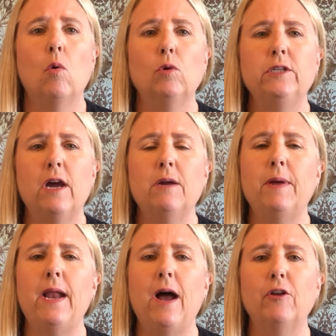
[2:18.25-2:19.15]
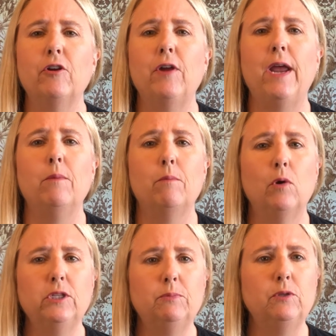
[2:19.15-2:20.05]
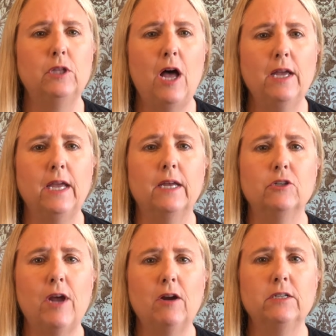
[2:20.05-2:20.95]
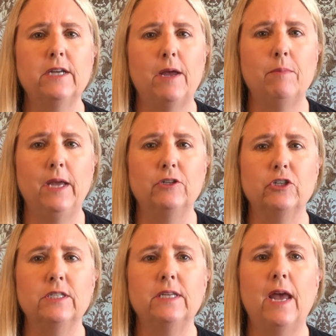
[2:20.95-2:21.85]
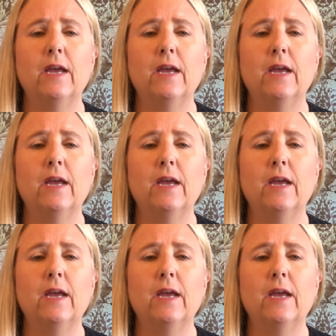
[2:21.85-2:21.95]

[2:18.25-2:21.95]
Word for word: We'll talk about how to create multiple logging and tracker type pages